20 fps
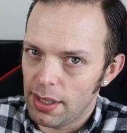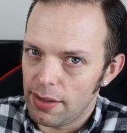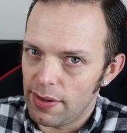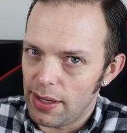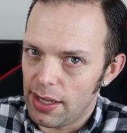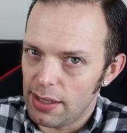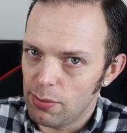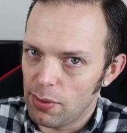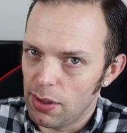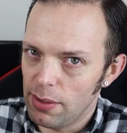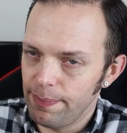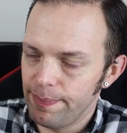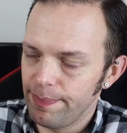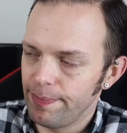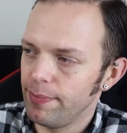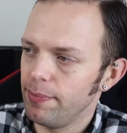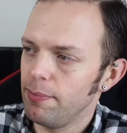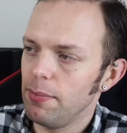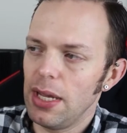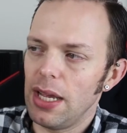Ever had one?
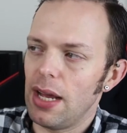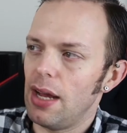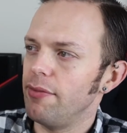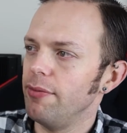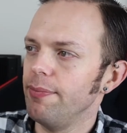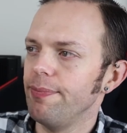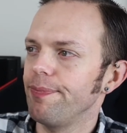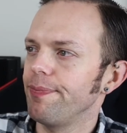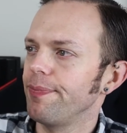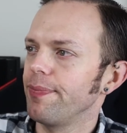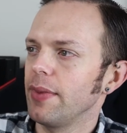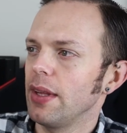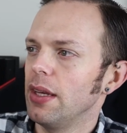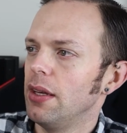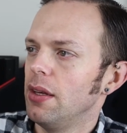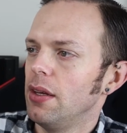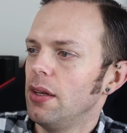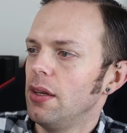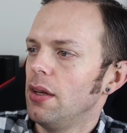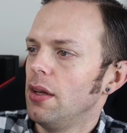Me, I haven't.
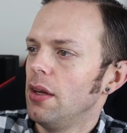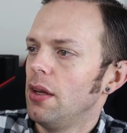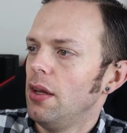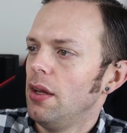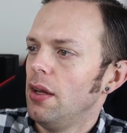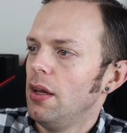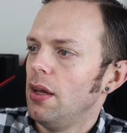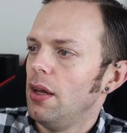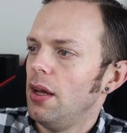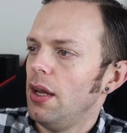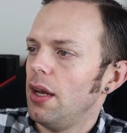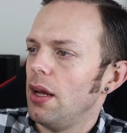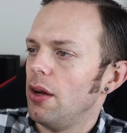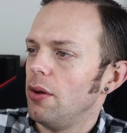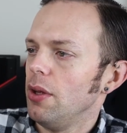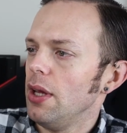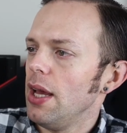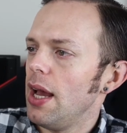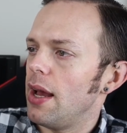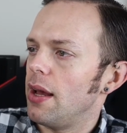
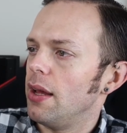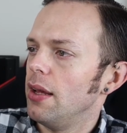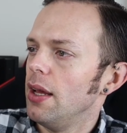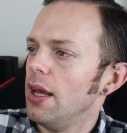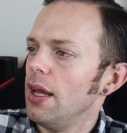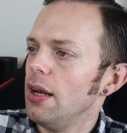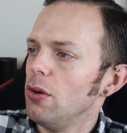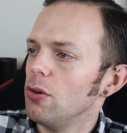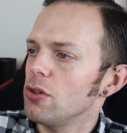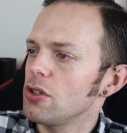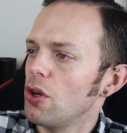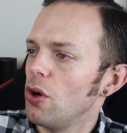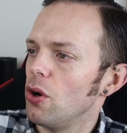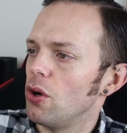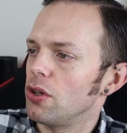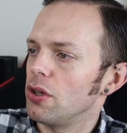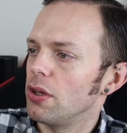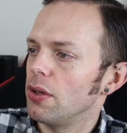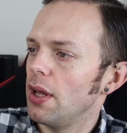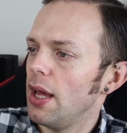Anyhow, yeah, it looks
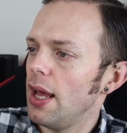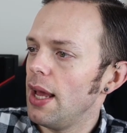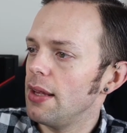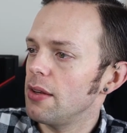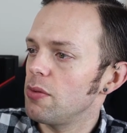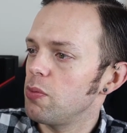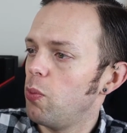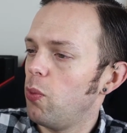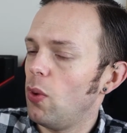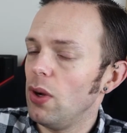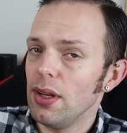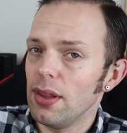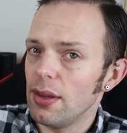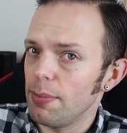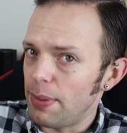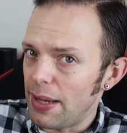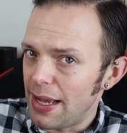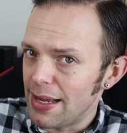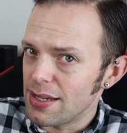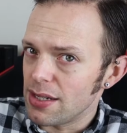good. It's one of the
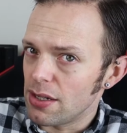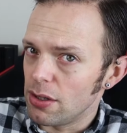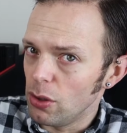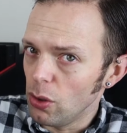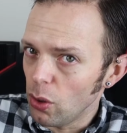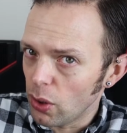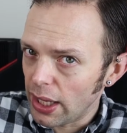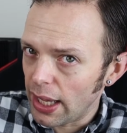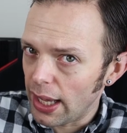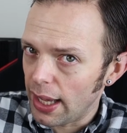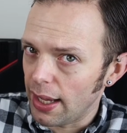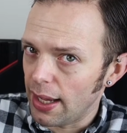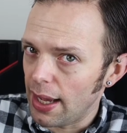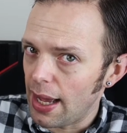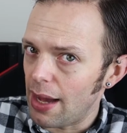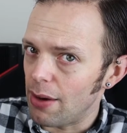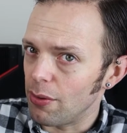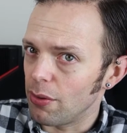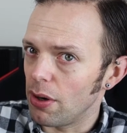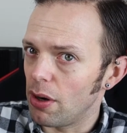best looking
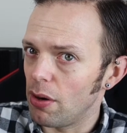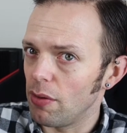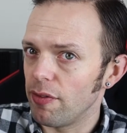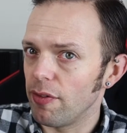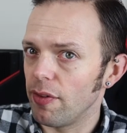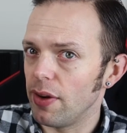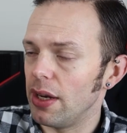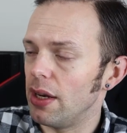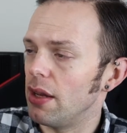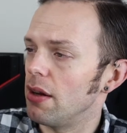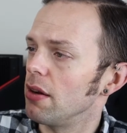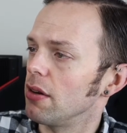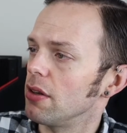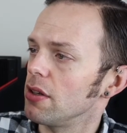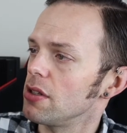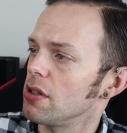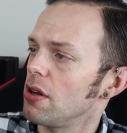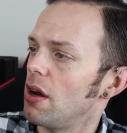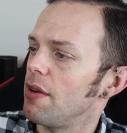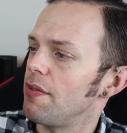alcohol free
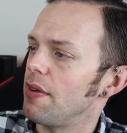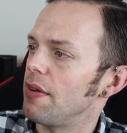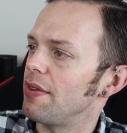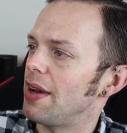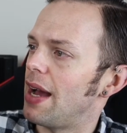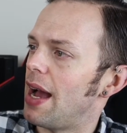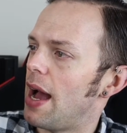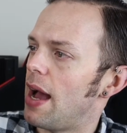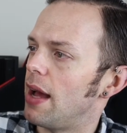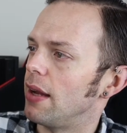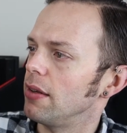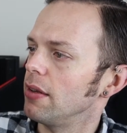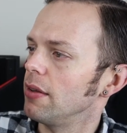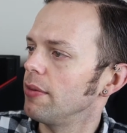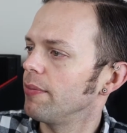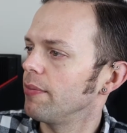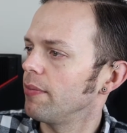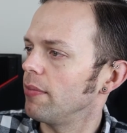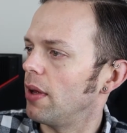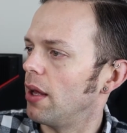lagers that I've ever had,
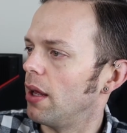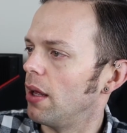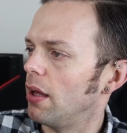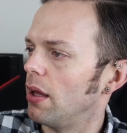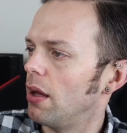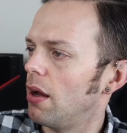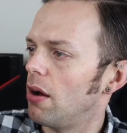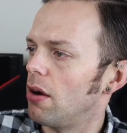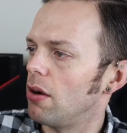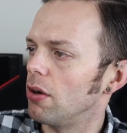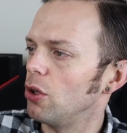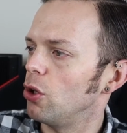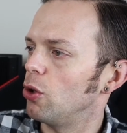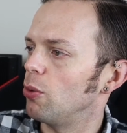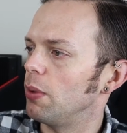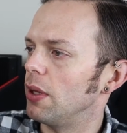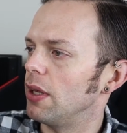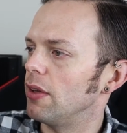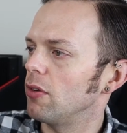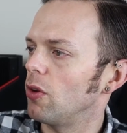uh,
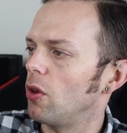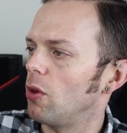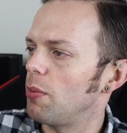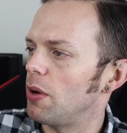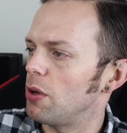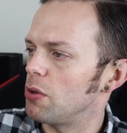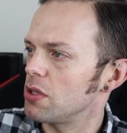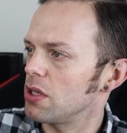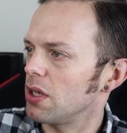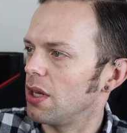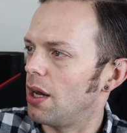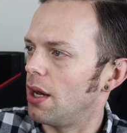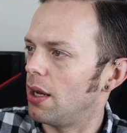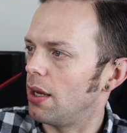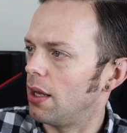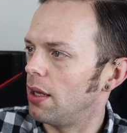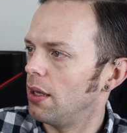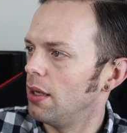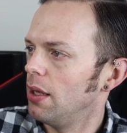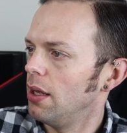arguably. It's got the most
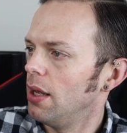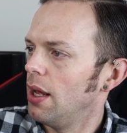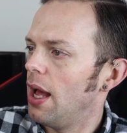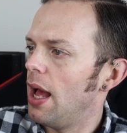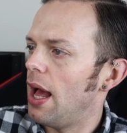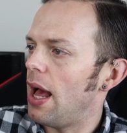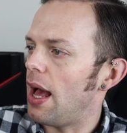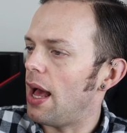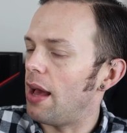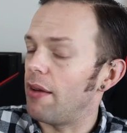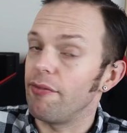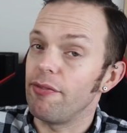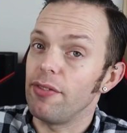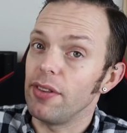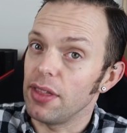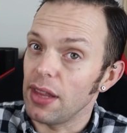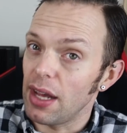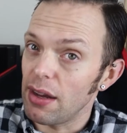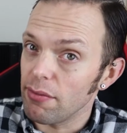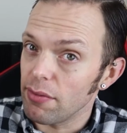colour. And for
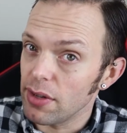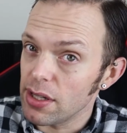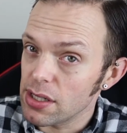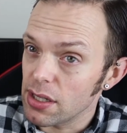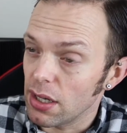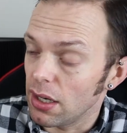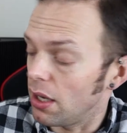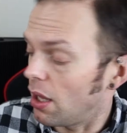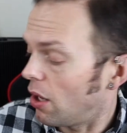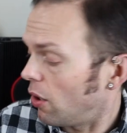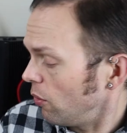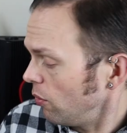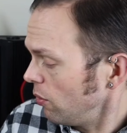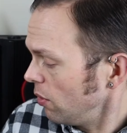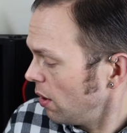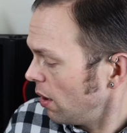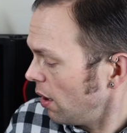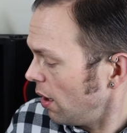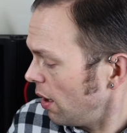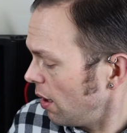that reason
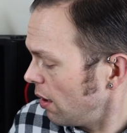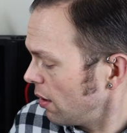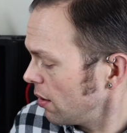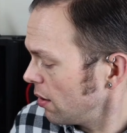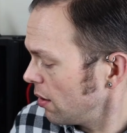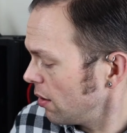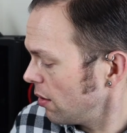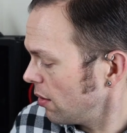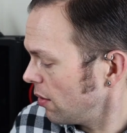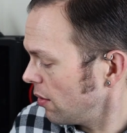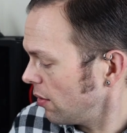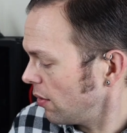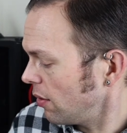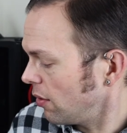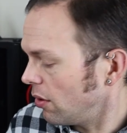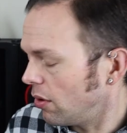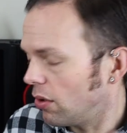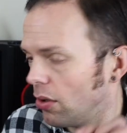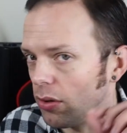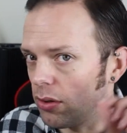alone, uh,
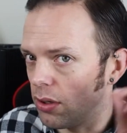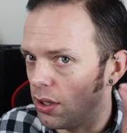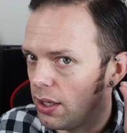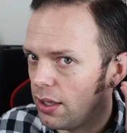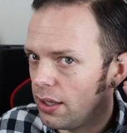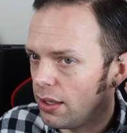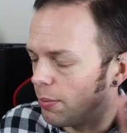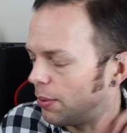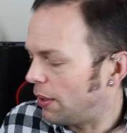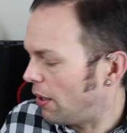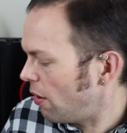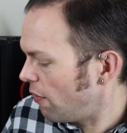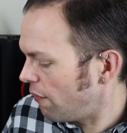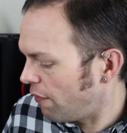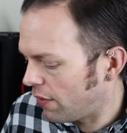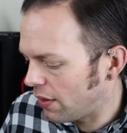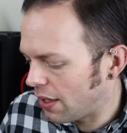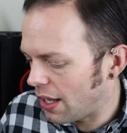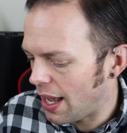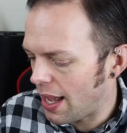knock a little bit off
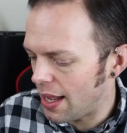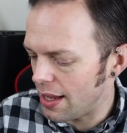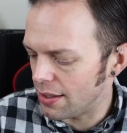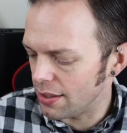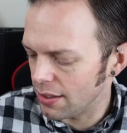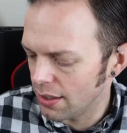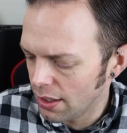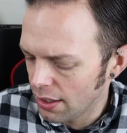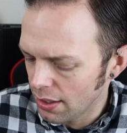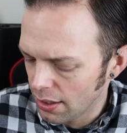for the head.